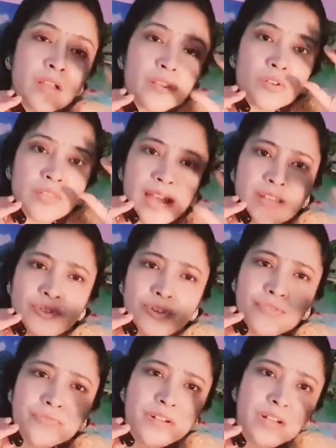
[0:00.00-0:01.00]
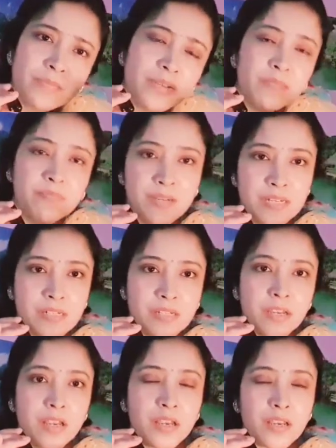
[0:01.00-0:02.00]
And that sort of commitment,
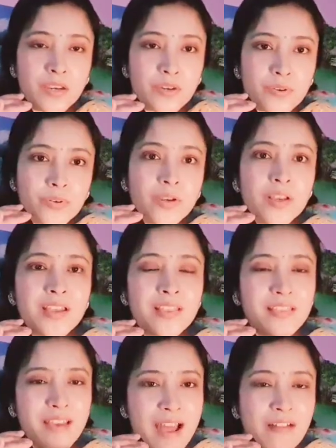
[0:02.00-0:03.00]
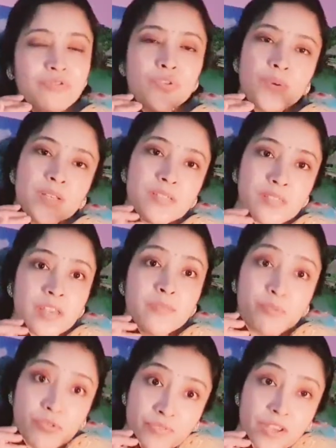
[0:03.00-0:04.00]
they have towards their
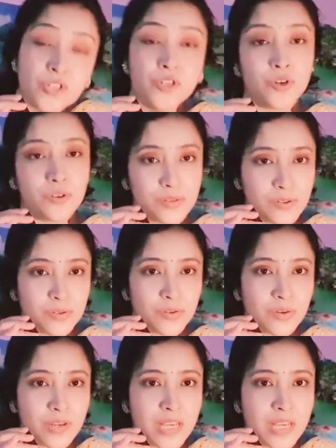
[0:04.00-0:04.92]
profession also.